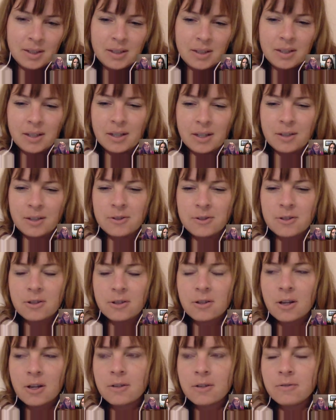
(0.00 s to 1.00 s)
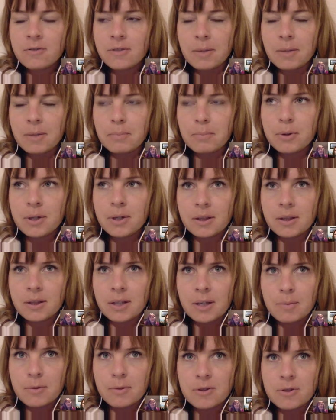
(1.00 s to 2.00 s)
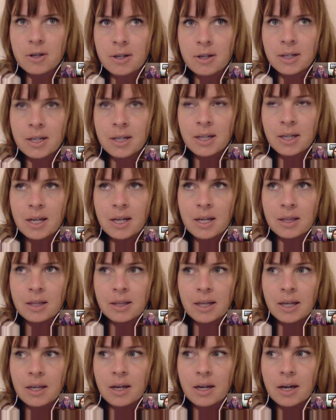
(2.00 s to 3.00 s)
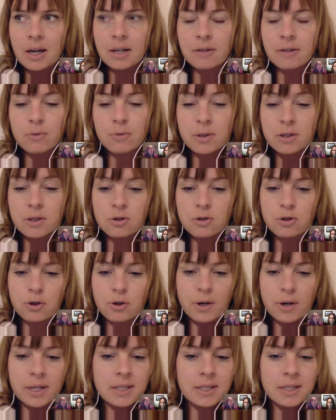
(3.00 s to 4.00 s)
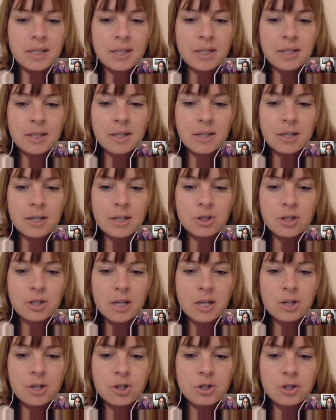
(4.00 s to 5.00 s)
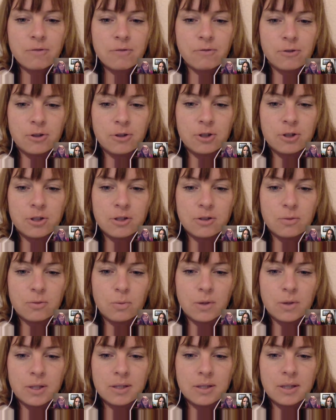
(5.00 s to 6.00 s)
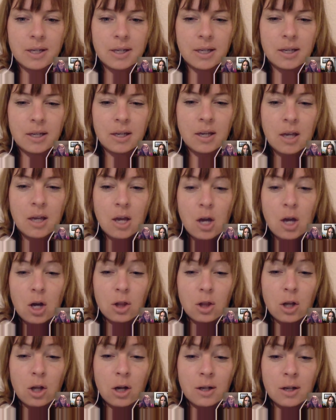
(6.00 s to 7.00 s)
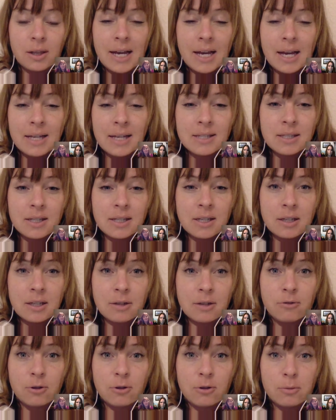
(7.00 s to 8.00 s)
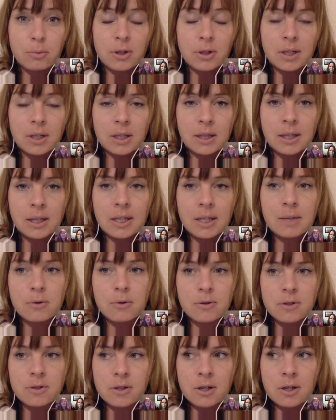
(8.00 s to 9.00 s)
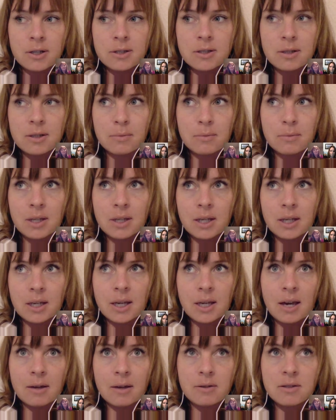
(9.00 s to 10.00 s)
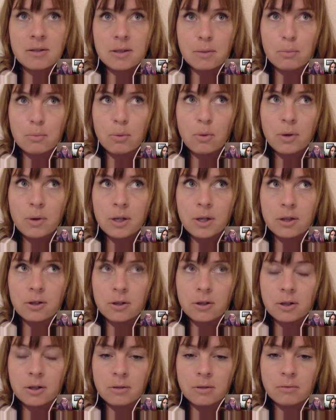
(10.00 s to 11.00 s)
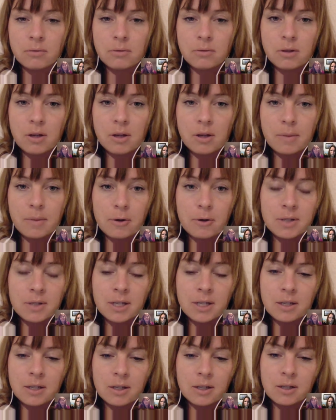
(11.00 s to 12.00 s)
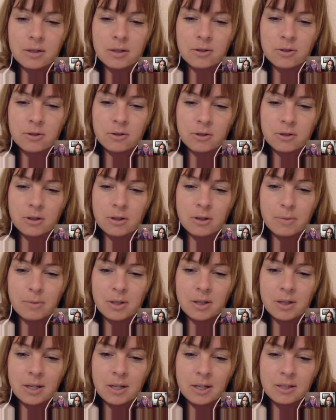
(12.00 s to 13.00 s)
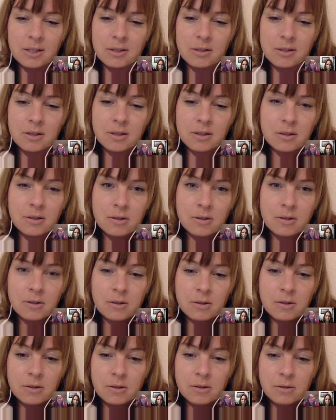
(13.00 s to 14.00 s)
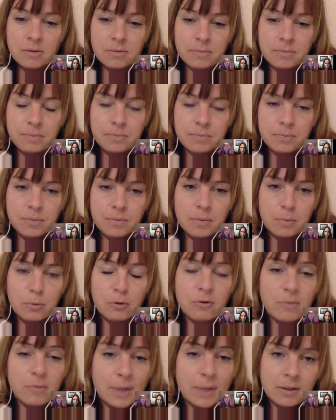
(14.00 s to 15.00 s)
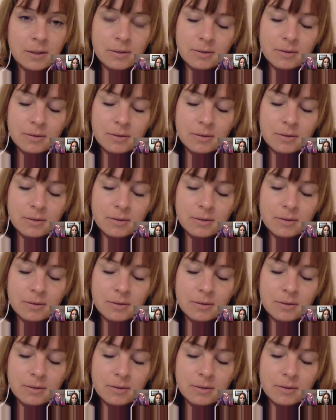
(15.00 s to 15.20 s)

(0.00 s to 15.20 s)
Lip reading: there's a lot of like putting labels on it and like kind of what's trendy in education versus what's like long lasting. And if you're putting labels on something, at some point they're going to come outdated because there's going to be the next movement,